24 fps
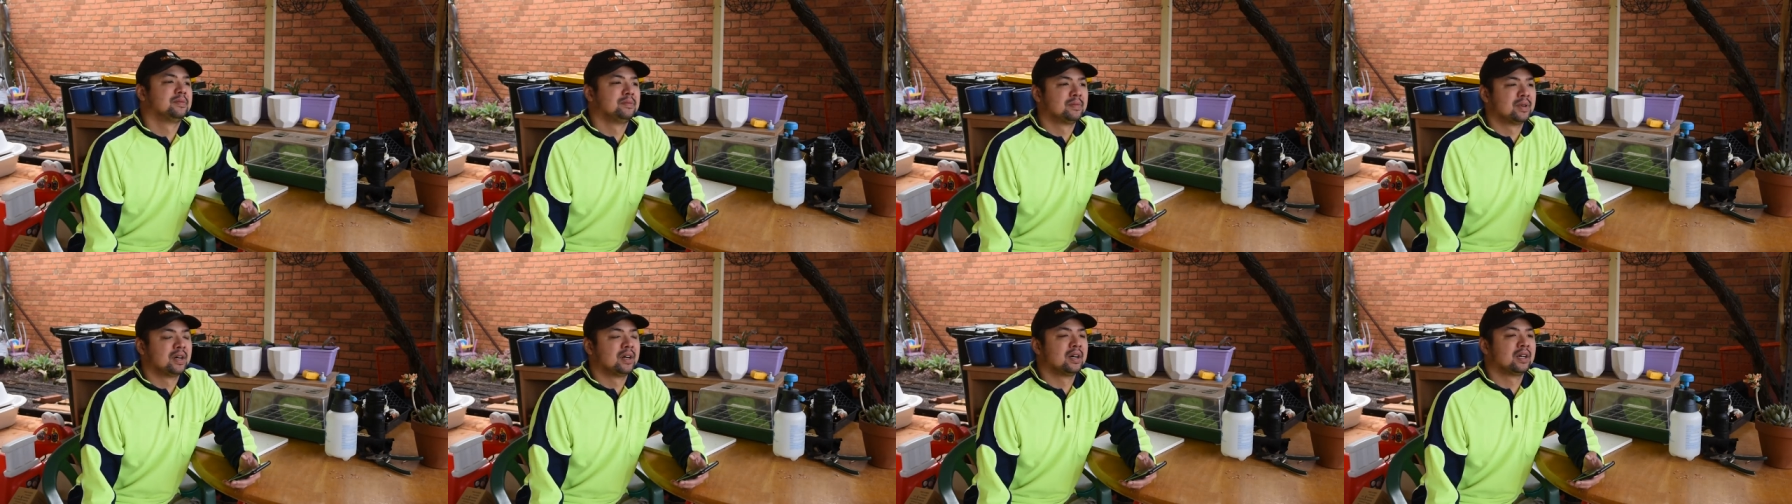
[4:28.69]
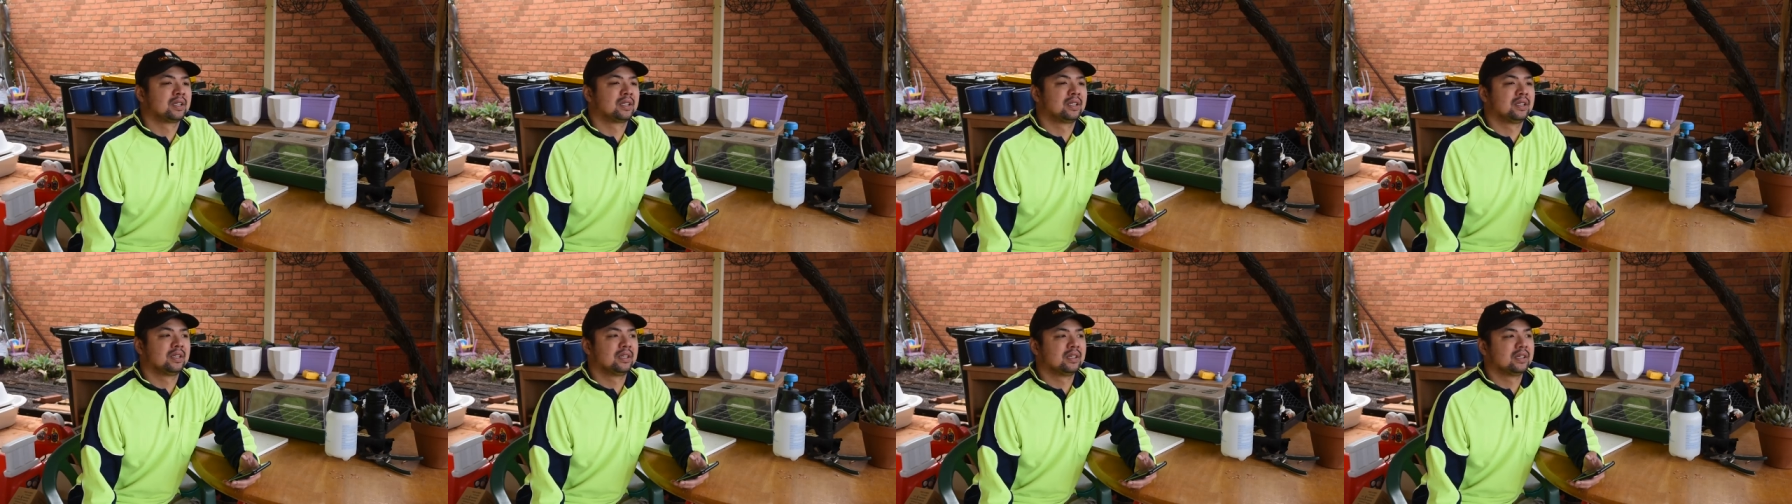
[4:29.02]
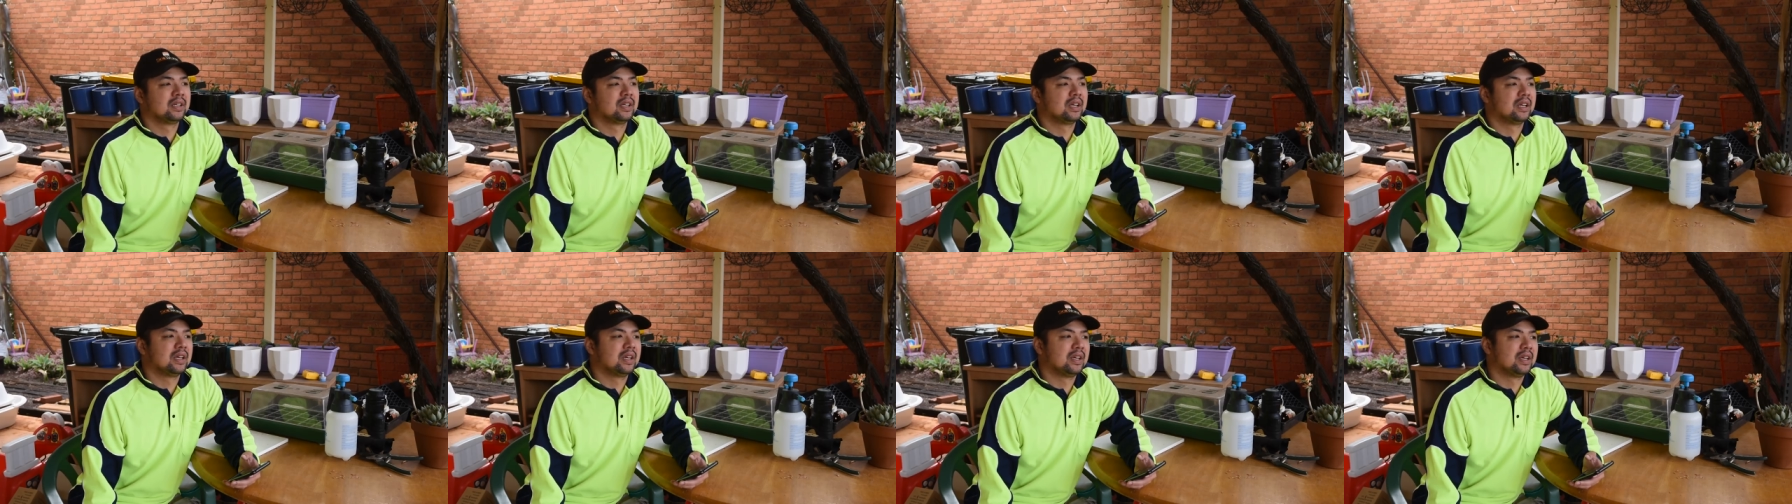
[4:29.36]
But
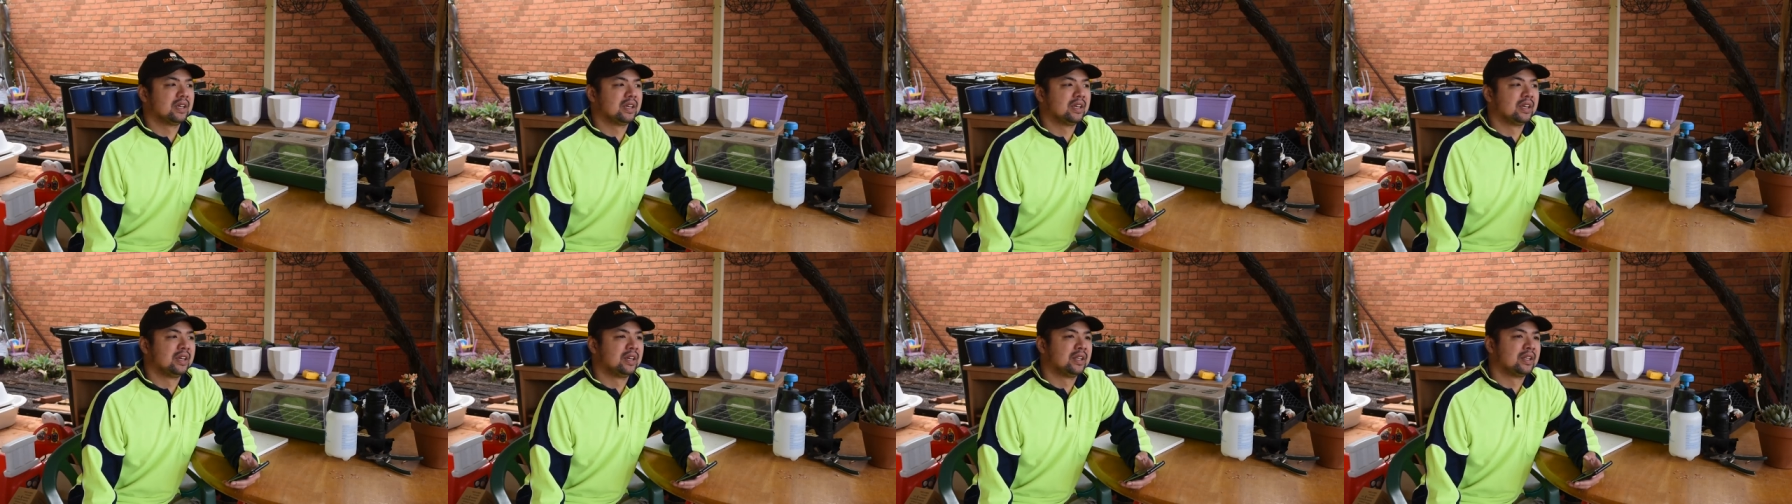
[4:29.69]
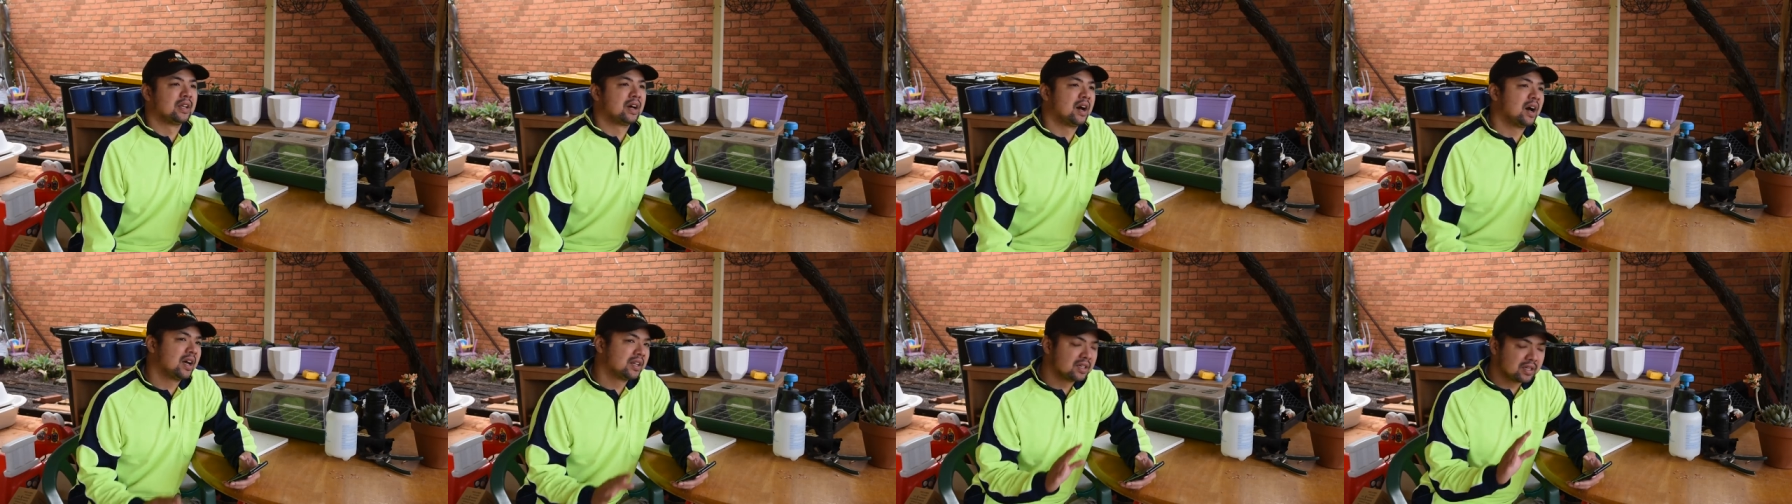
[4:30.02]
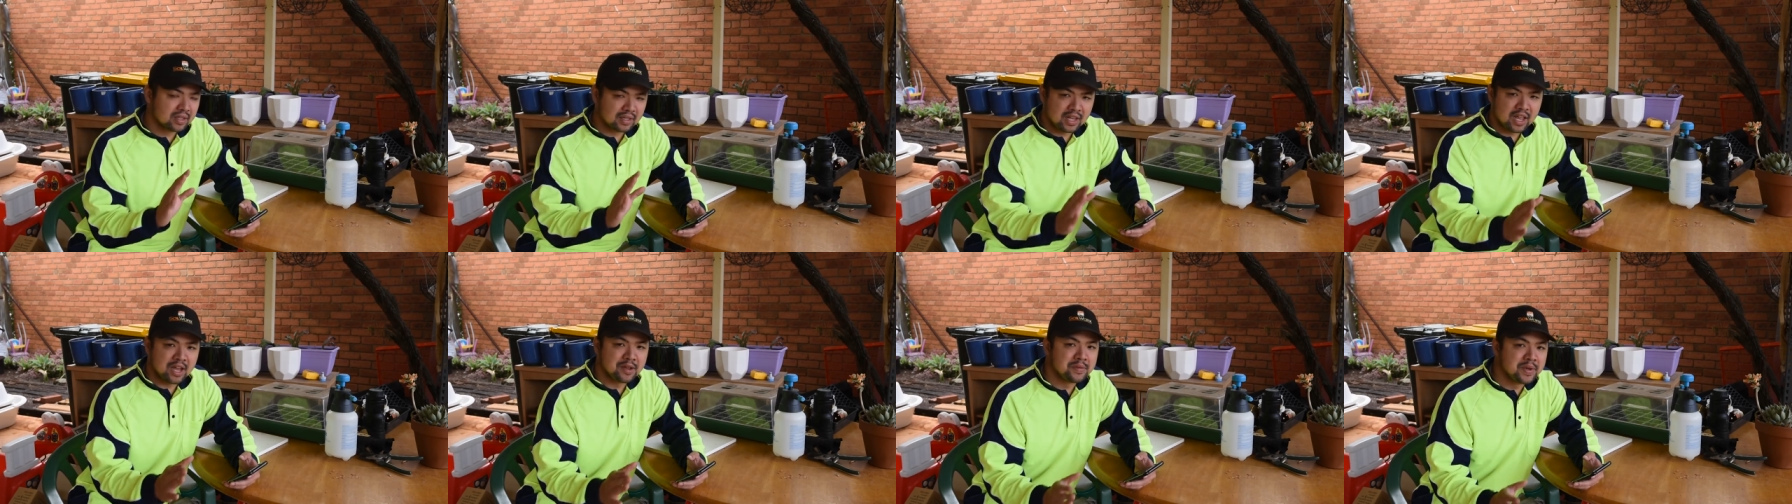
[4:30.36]
in
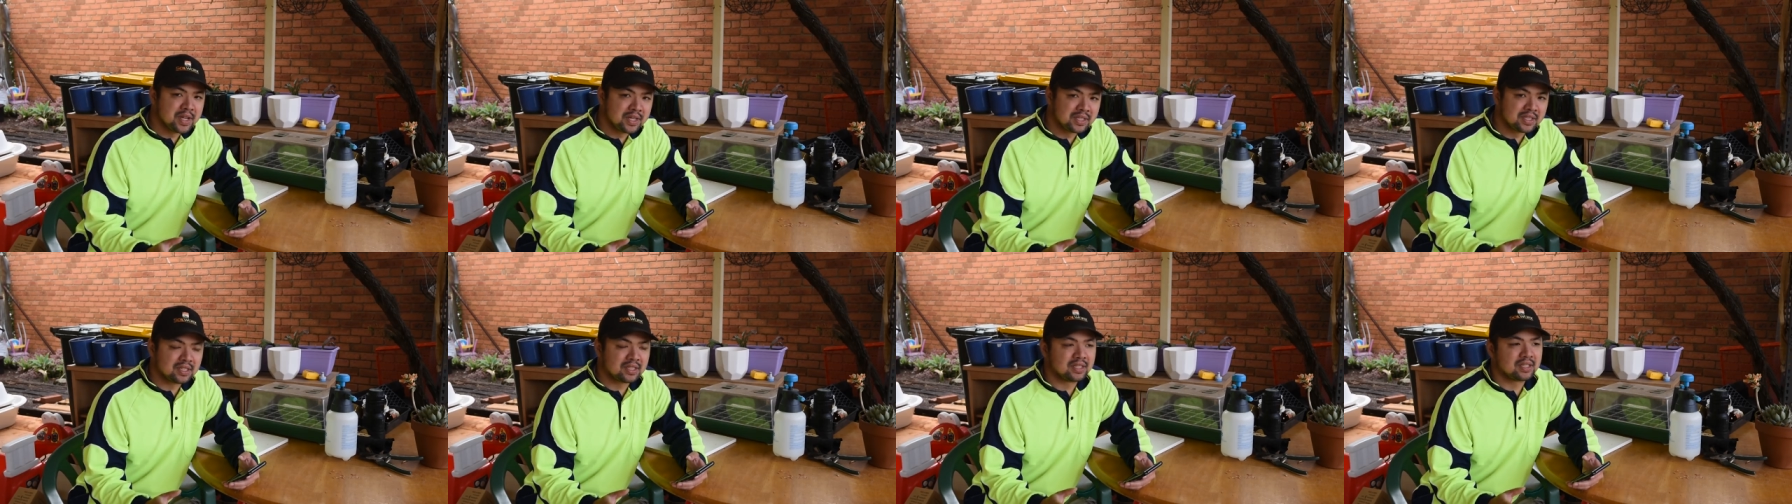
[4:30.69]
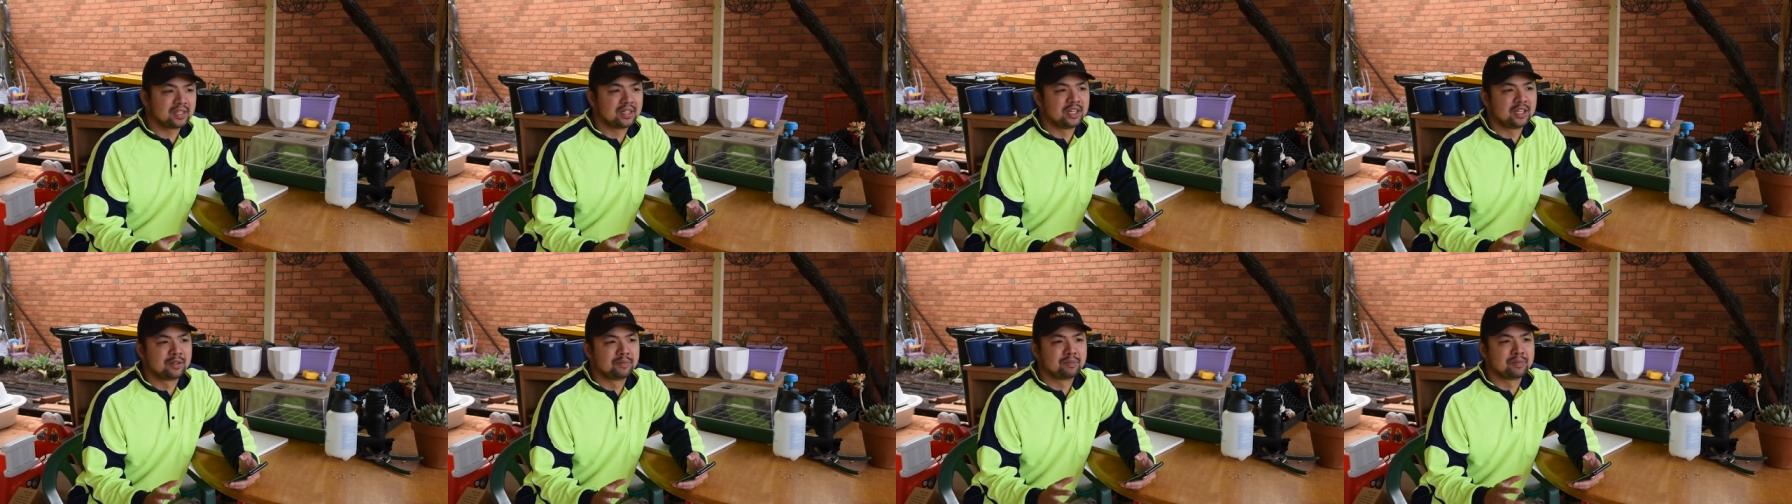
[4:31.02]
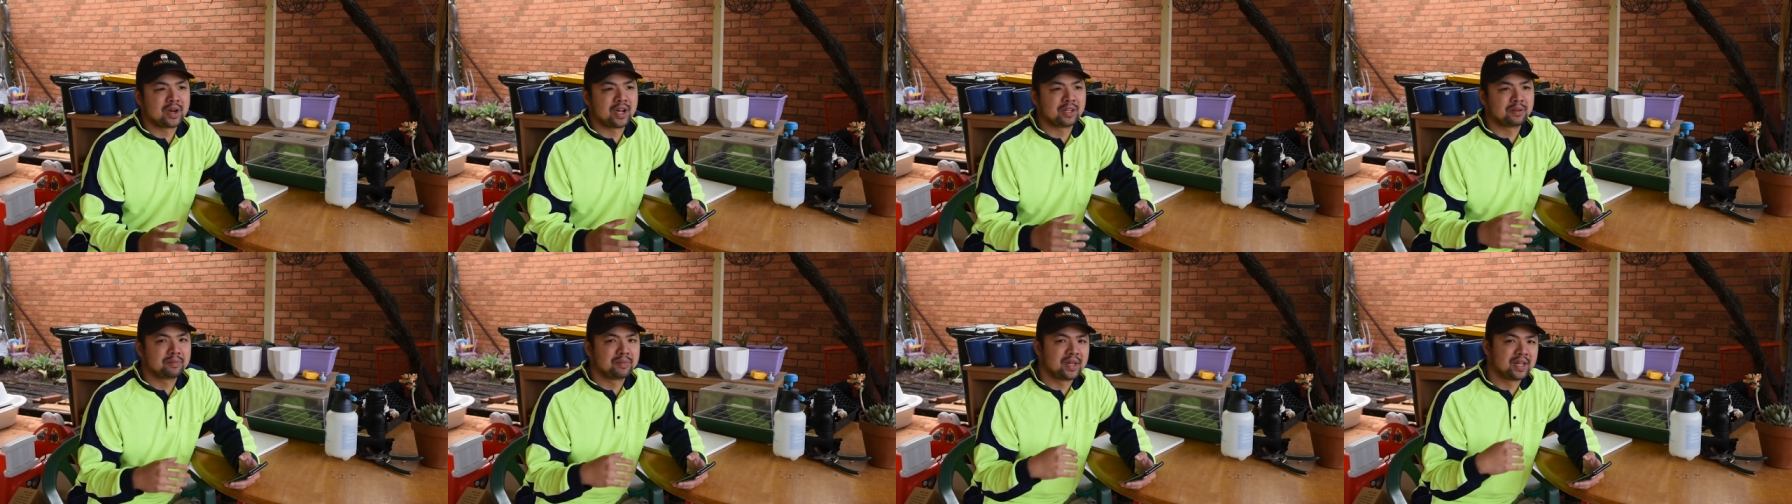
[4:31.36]
other climates, it
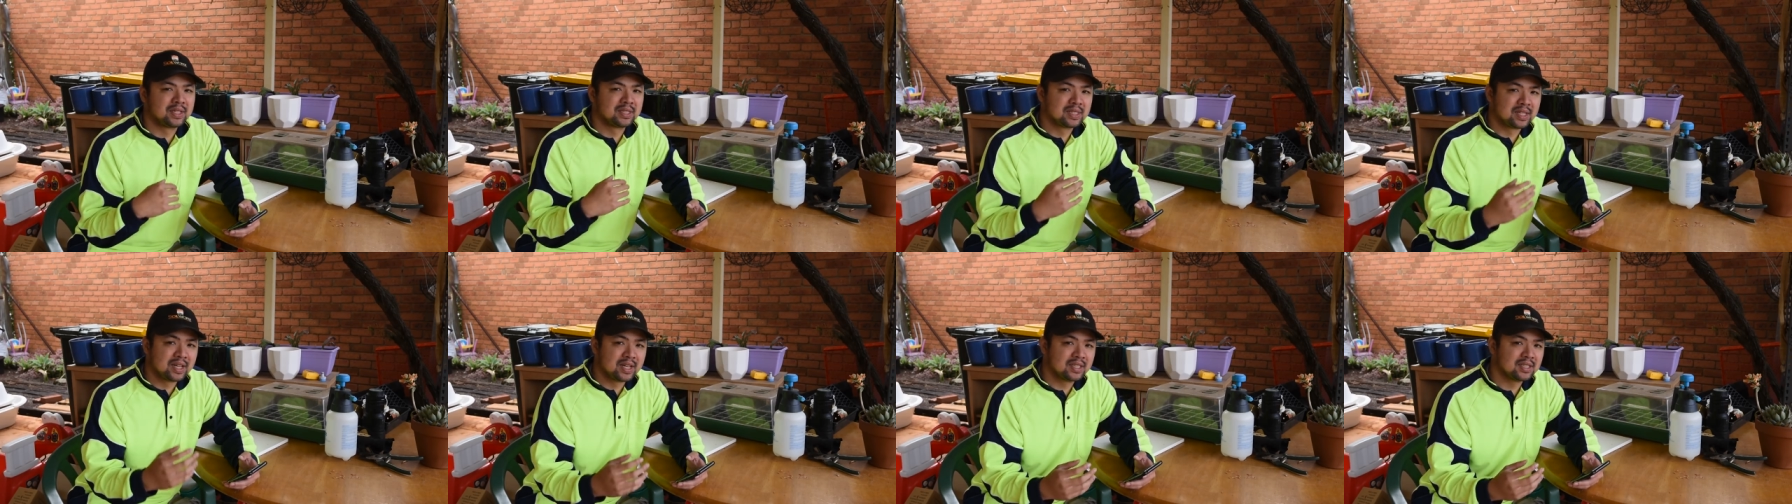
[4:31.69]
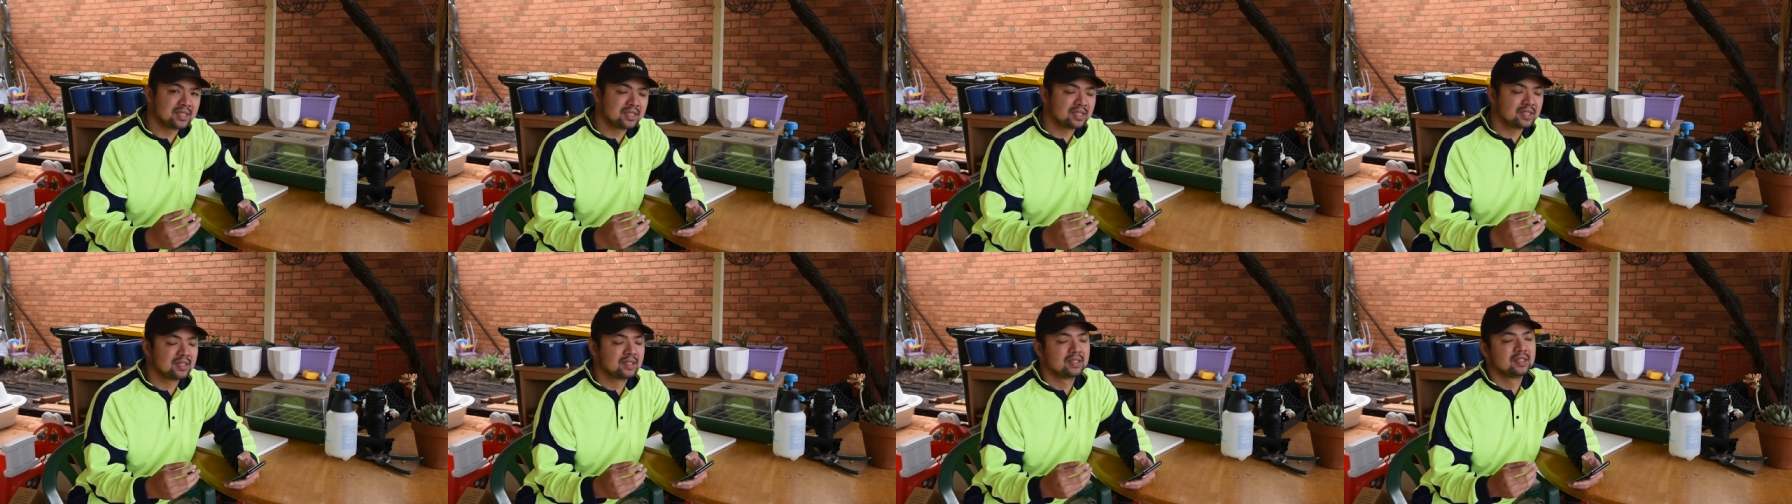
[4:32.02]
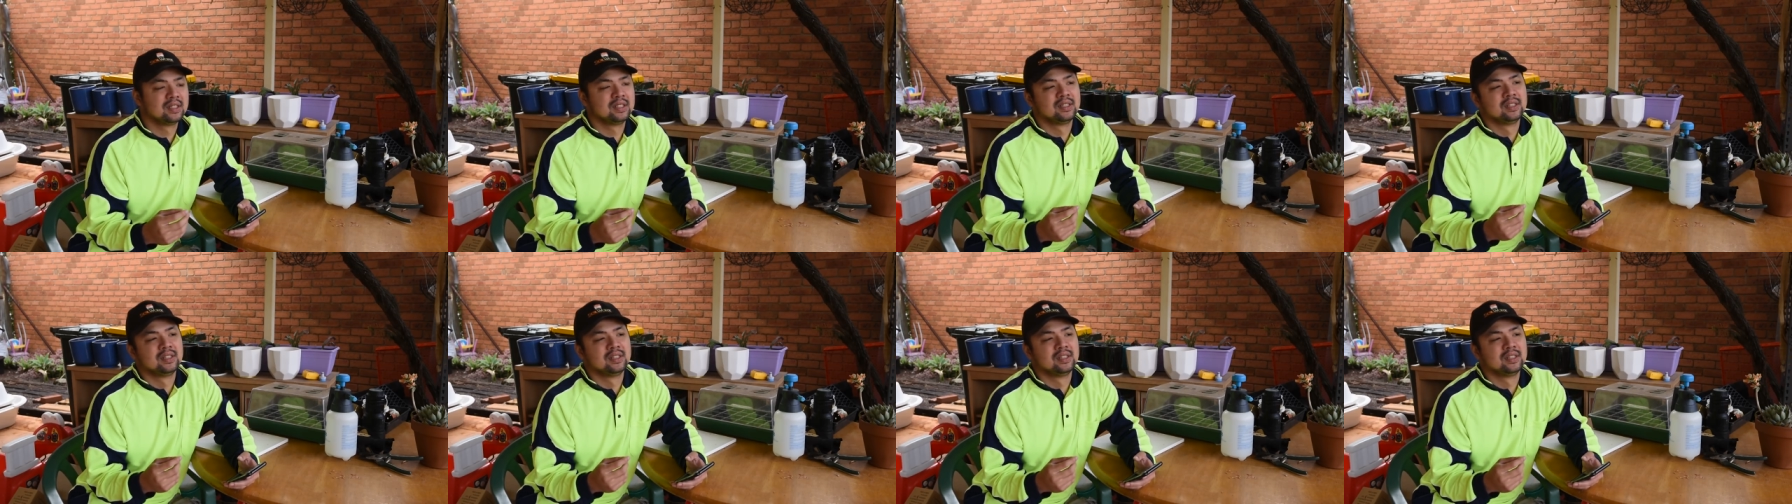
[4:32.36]
might make sense.